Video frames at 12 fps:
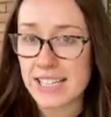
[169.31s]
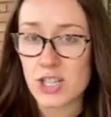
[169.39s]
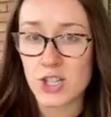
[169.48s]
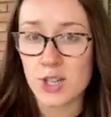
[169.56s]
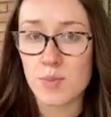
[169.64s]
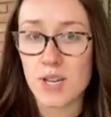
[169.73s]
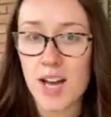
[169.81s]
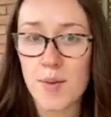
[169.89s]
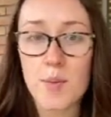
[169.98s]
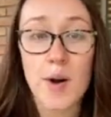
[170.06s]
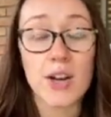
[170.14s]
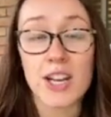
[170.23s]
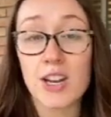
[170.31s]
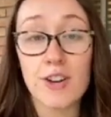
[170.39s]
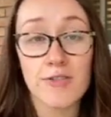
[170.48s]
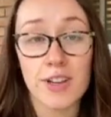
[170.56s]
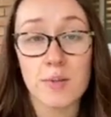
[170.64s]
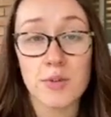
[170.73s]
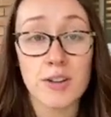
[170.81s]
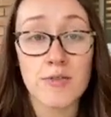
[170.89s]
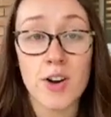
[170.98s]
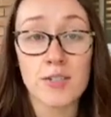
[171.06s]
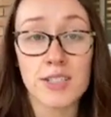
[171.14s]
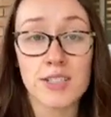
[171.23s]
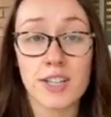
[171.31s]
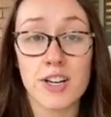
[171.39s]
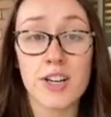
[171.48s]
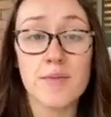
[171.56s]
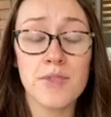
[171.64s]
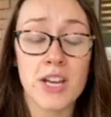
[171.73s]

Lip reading: it should be up, about getting your family involved in dinner.